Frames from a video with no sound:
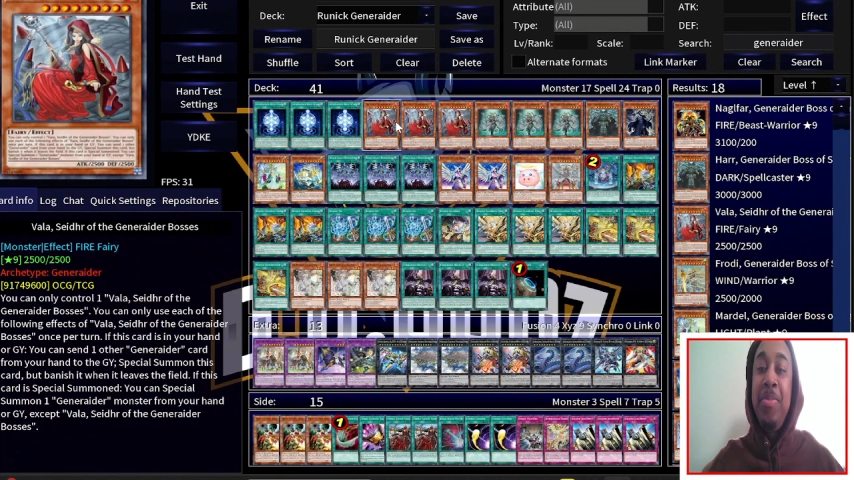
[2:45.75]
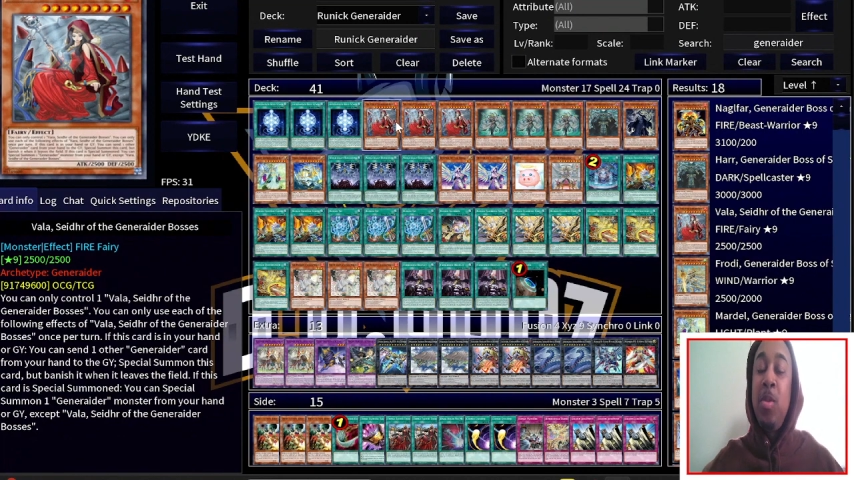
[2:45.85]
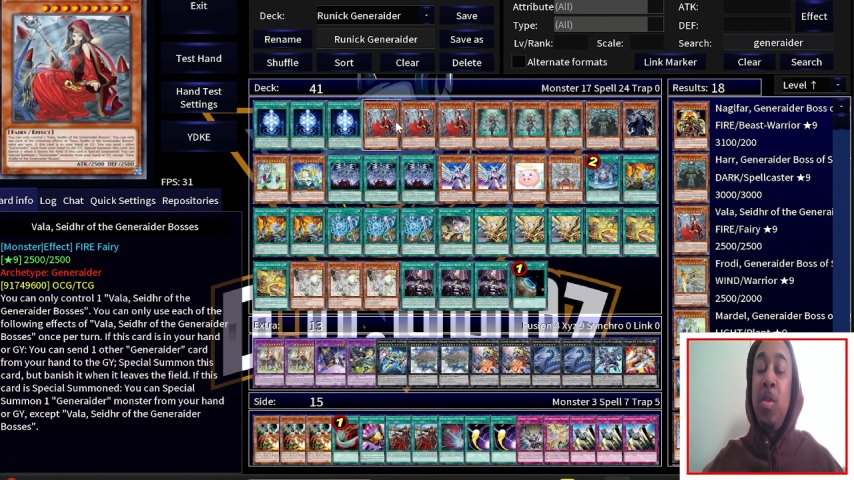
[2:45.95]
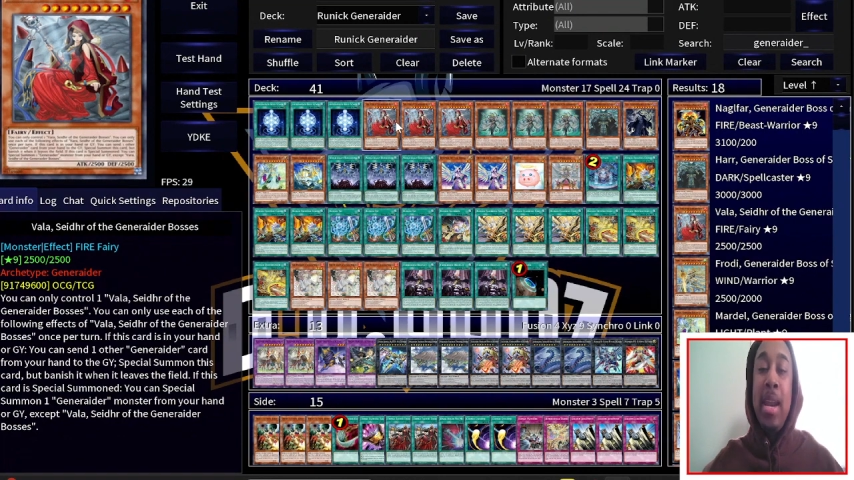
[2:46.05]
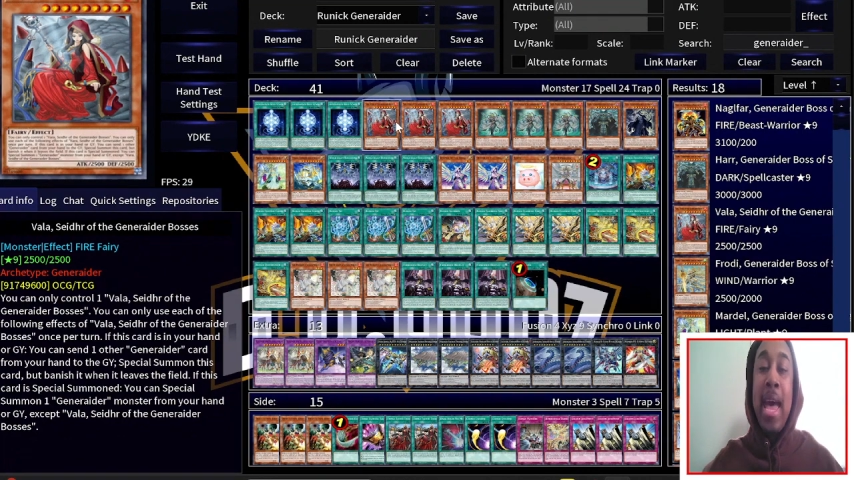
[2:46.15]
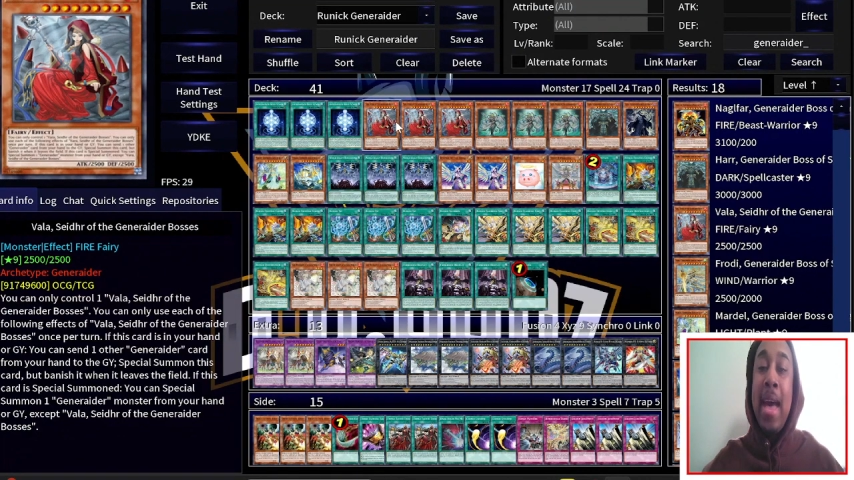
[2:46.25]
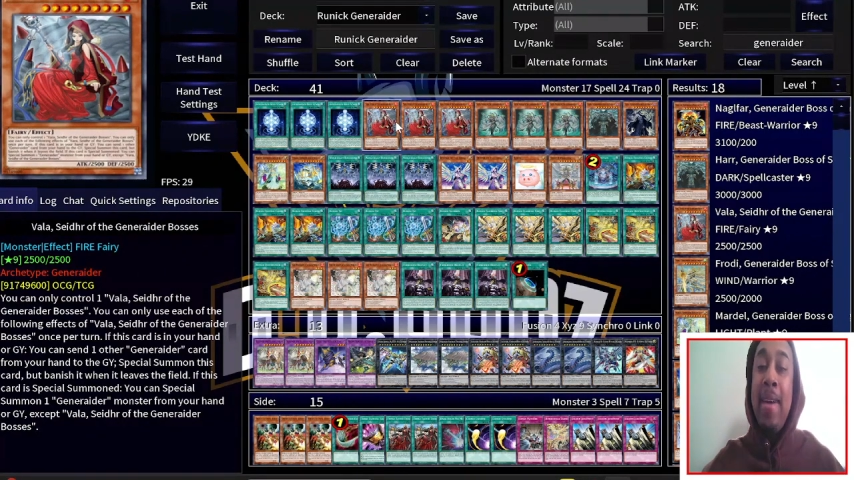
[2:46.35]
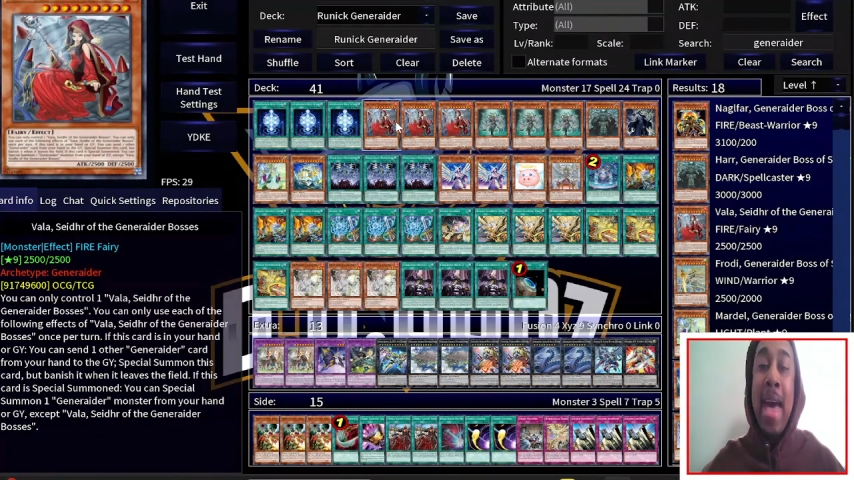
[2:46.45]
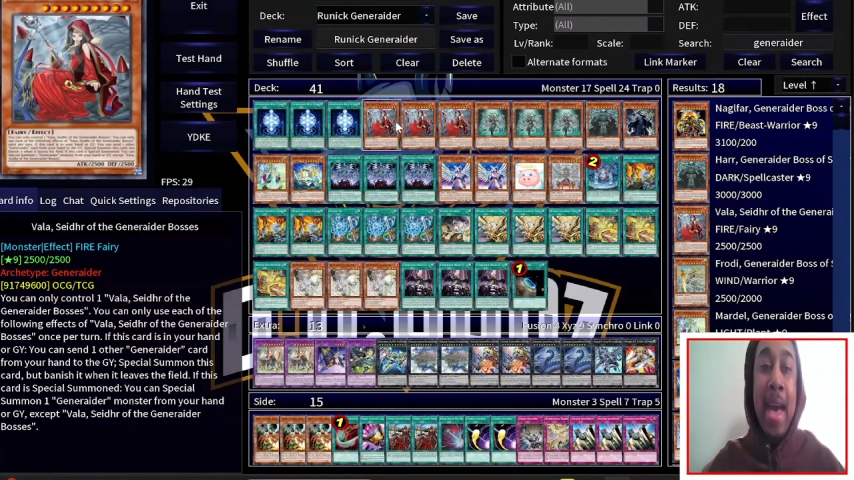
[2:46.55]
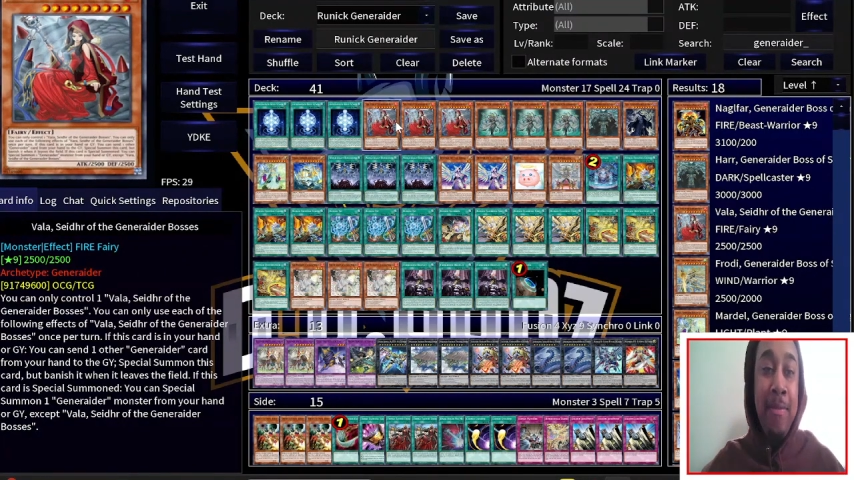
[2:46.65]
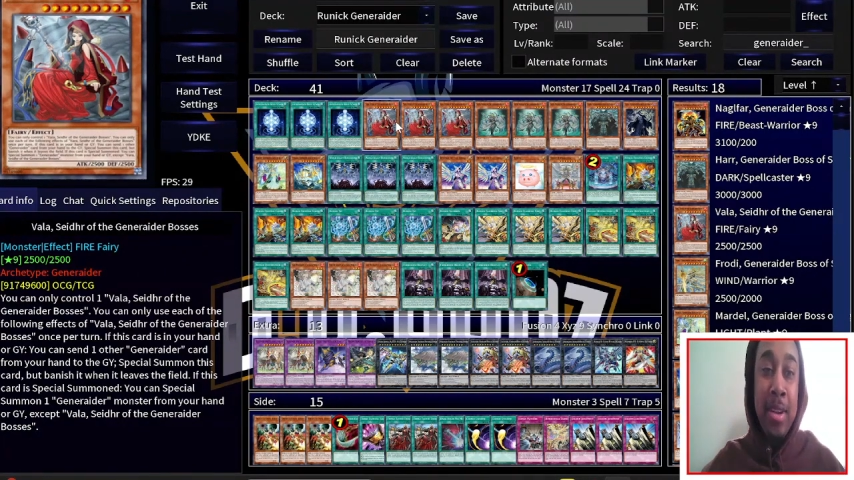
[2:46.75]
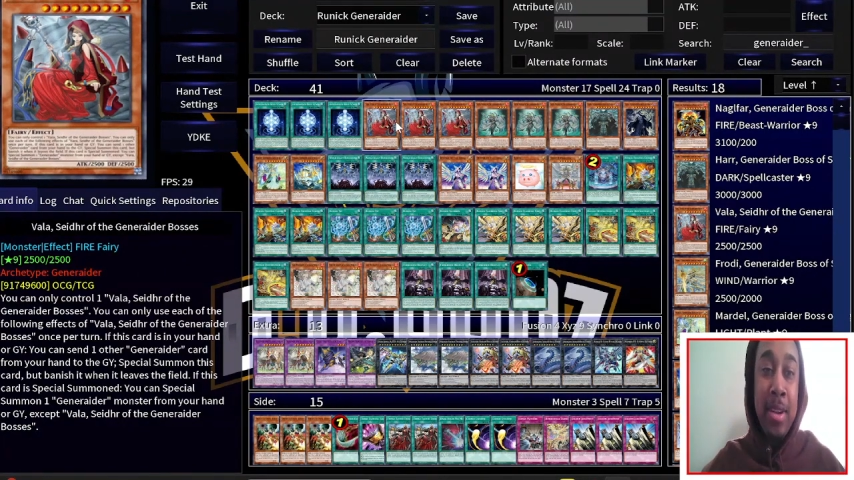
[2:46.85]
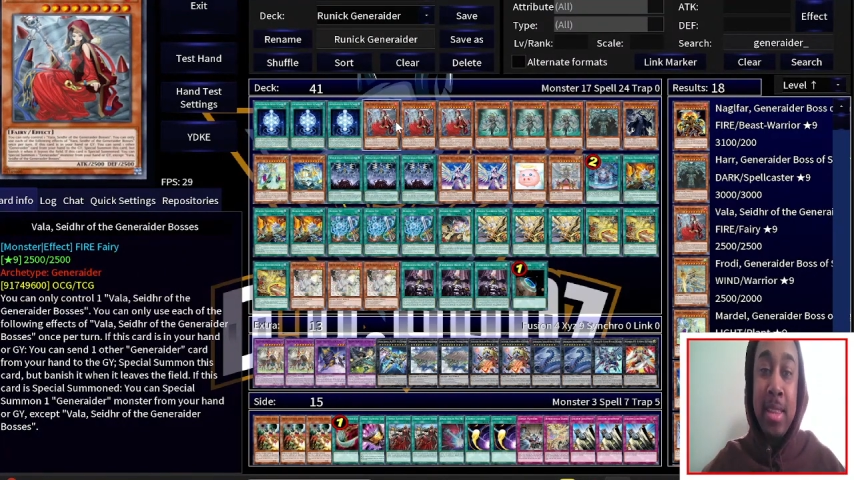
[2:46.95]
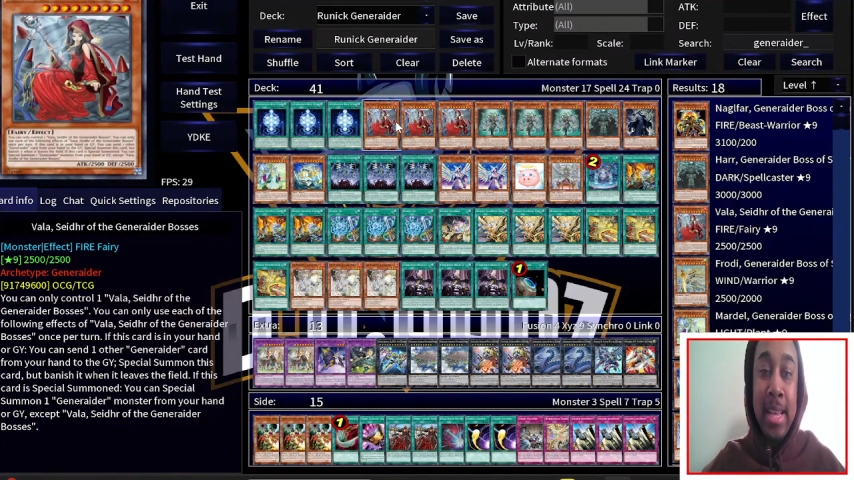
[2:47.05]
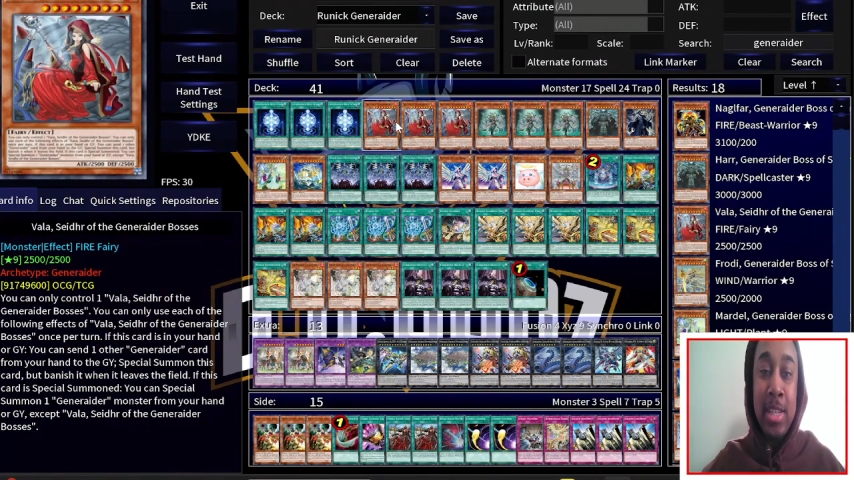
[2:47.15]
you wouldn't have half of the
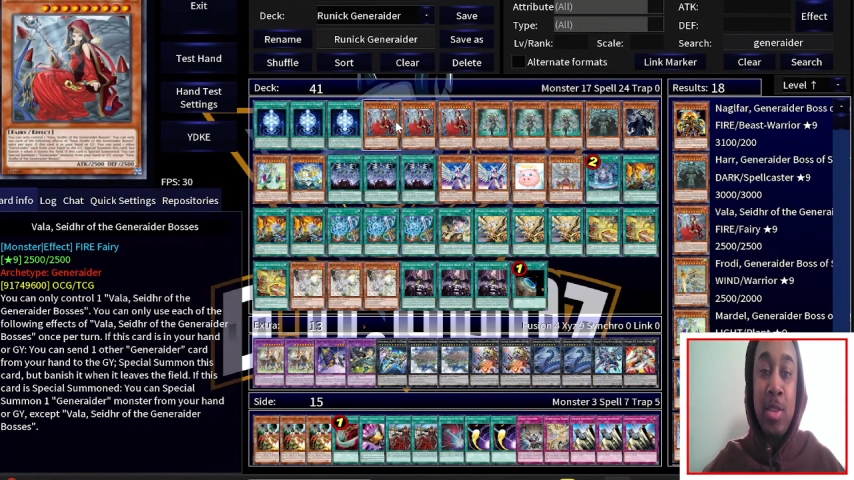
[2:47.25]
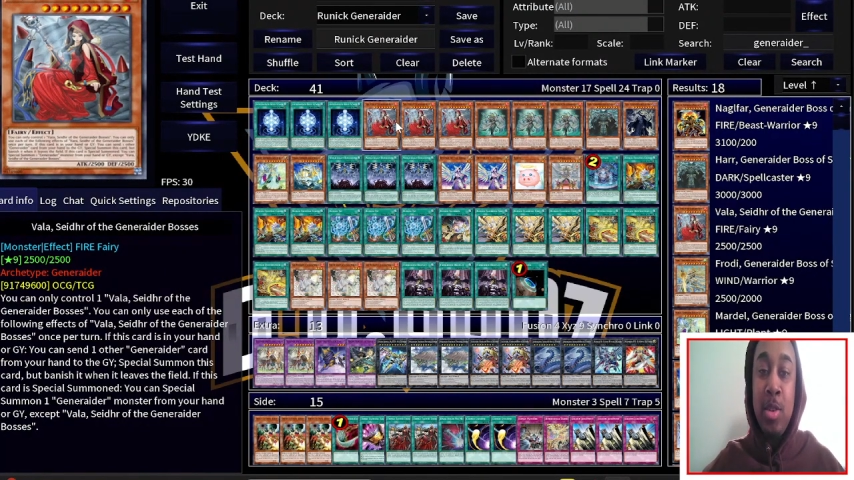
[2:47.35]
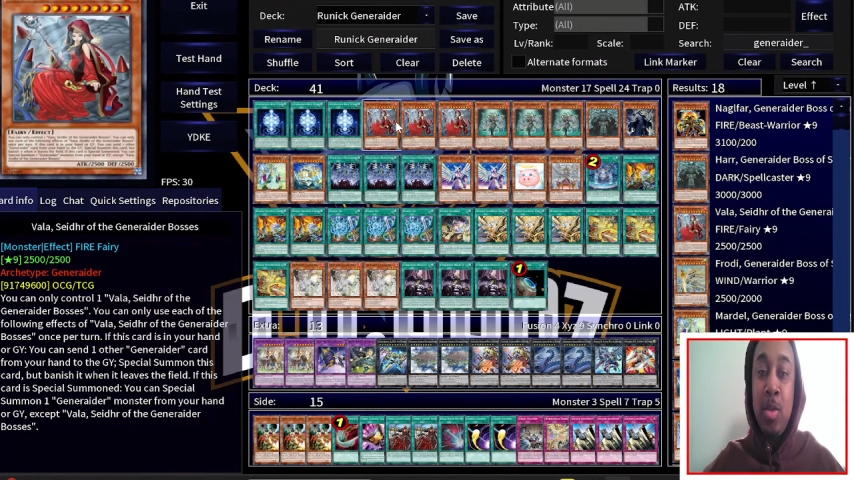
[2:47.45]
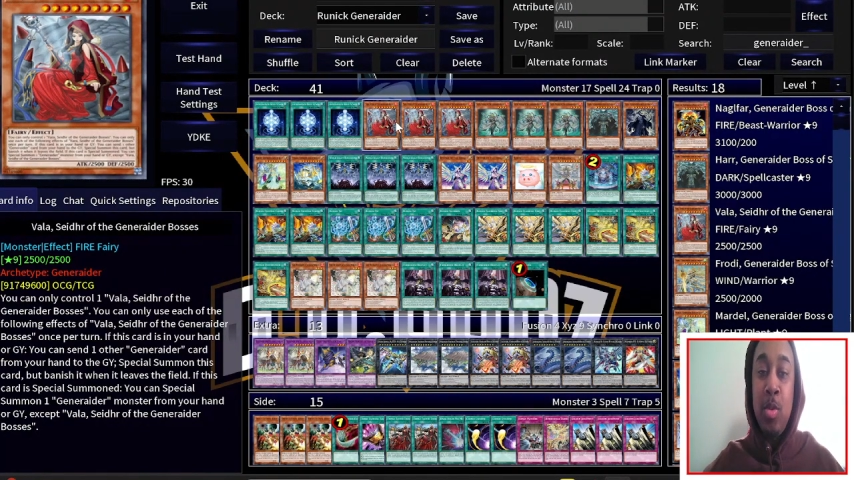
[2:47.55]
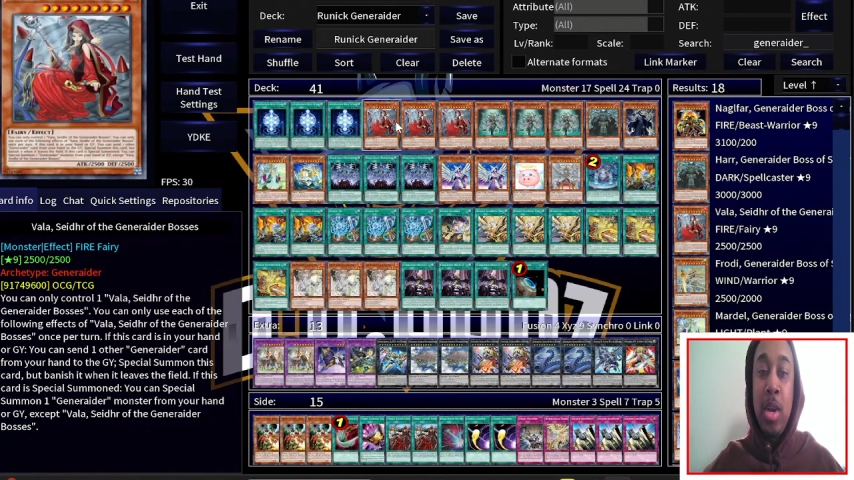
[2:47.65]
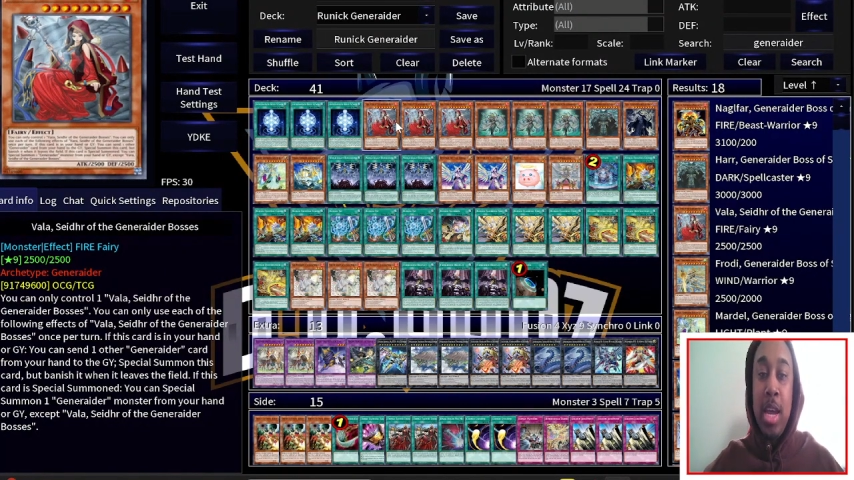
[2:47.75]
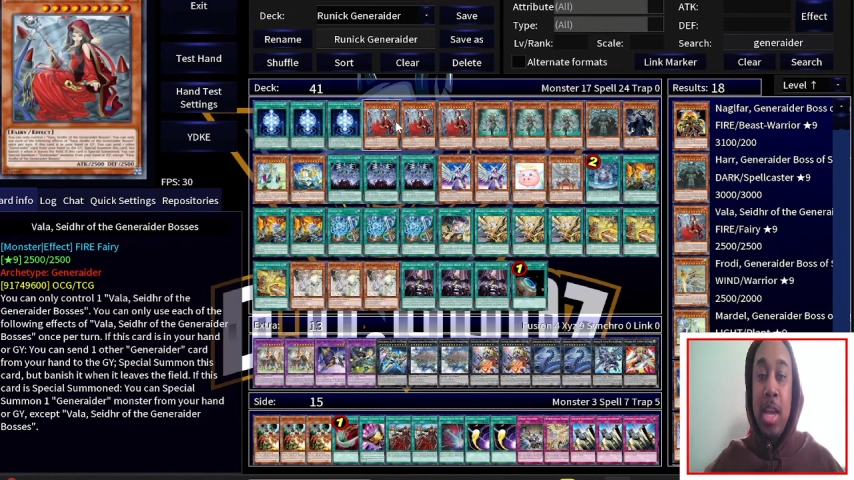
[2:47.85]
things you do.